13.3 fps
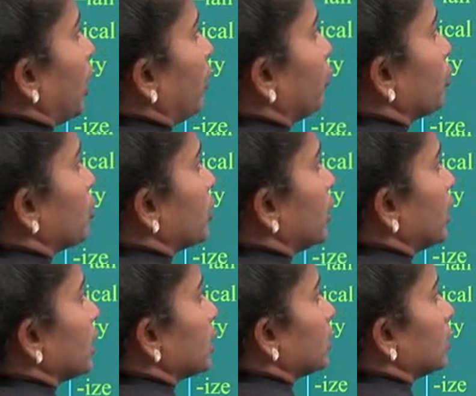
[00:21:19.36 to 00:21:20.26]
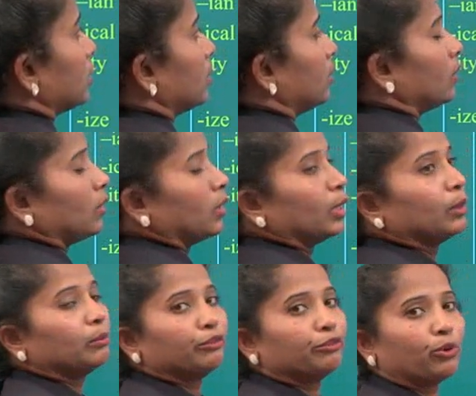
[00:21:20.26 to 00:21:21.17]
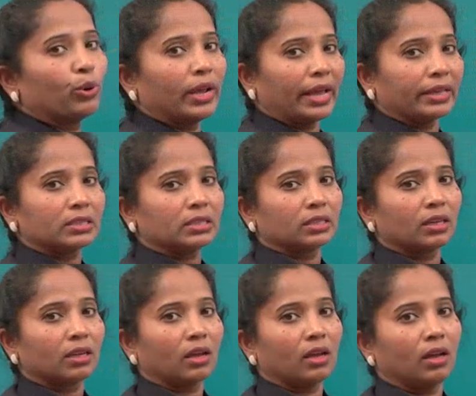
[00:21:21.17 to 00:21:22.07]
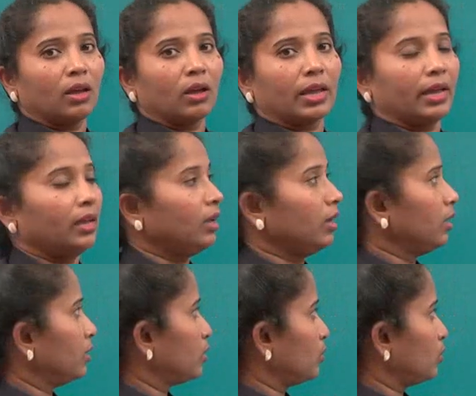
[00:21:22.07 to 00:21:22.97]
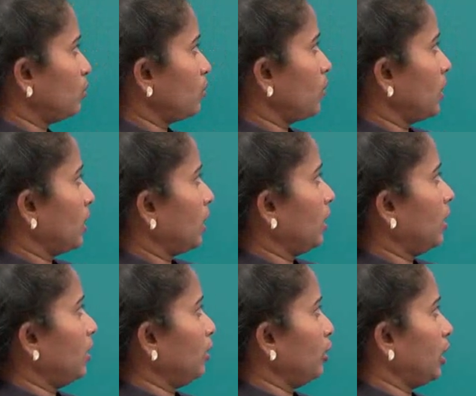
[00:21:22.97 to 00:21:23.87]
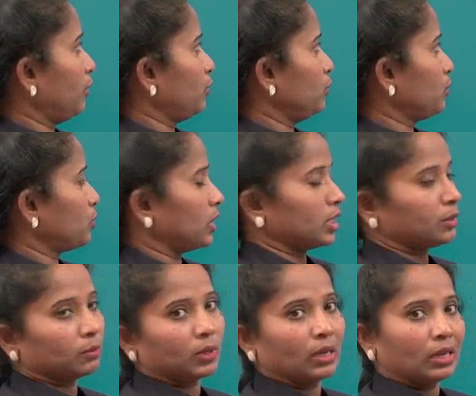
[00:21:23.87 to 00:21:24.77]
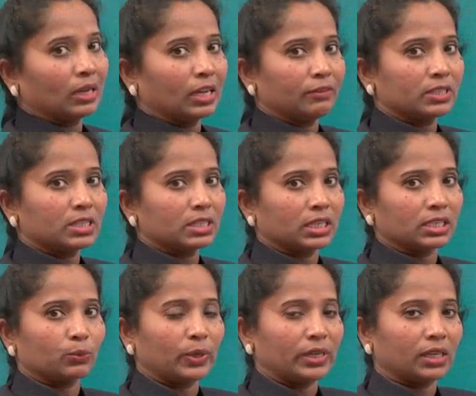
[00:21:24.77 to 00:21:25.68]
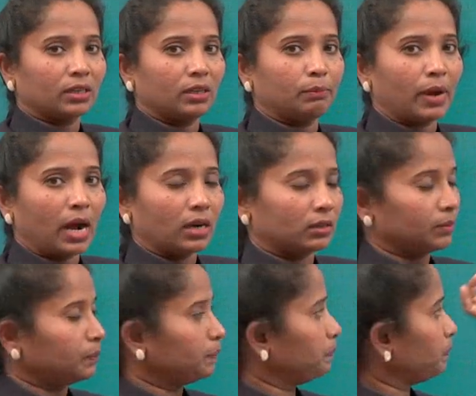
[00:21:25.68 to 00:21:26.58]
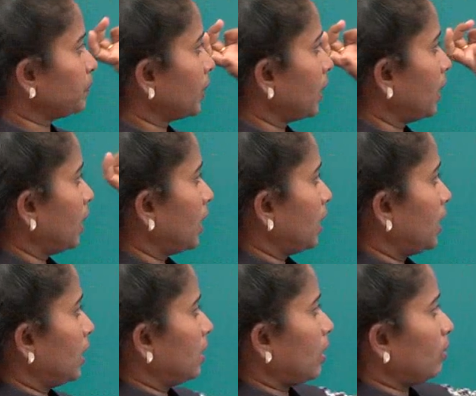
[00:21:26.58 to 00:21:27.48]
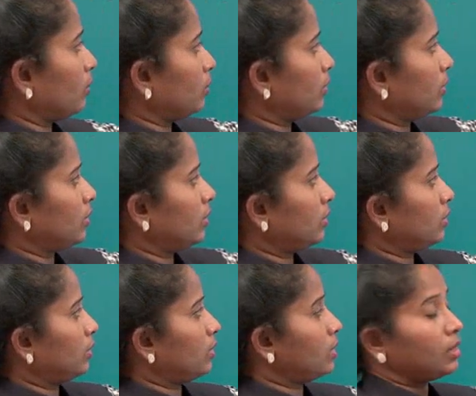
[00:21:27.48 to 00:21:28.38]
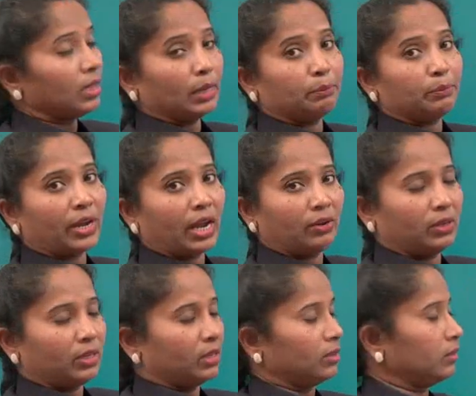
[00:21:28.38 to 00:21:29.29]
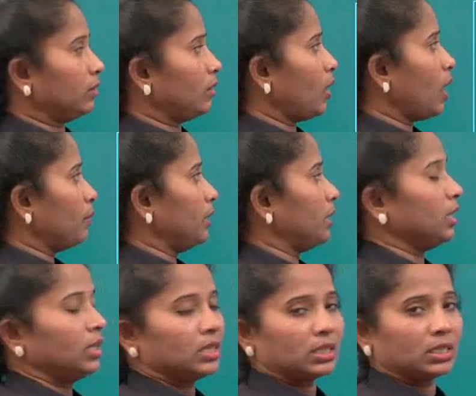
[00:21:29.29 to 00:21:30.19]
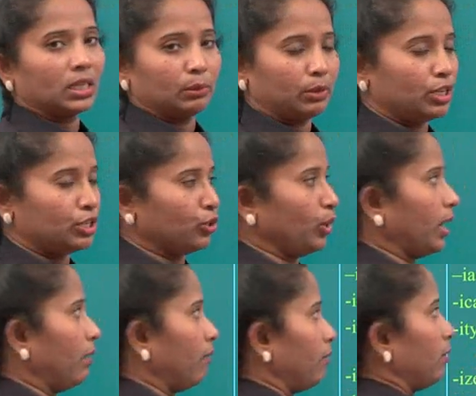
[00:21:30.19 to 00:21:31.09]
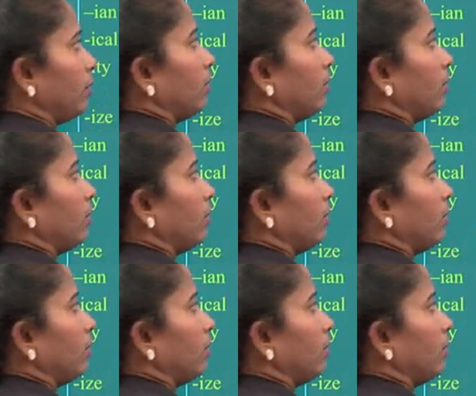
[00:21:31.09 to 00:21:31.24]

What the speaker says: you have to stress? Before S. Okay. So here you have to stress. Give a stress vertical bar. Now, librarian. How many syllables you have?